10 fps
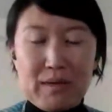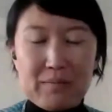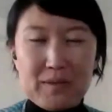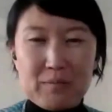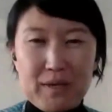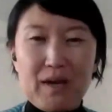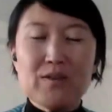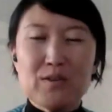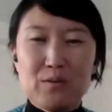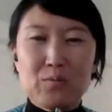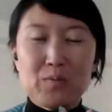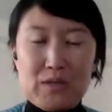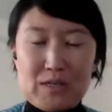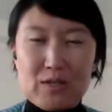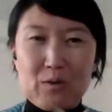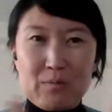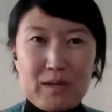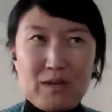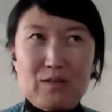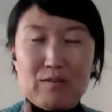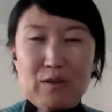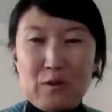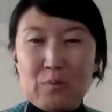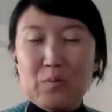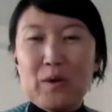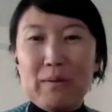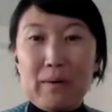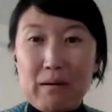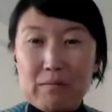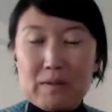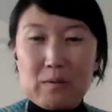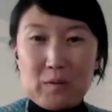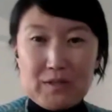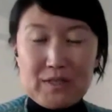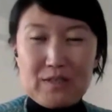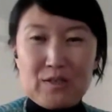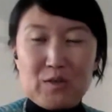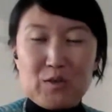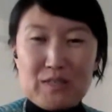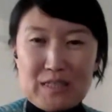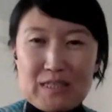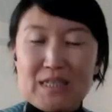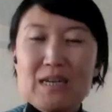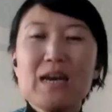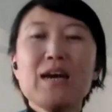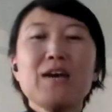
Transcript: people because of which or because of whom we're probably wanting to transition.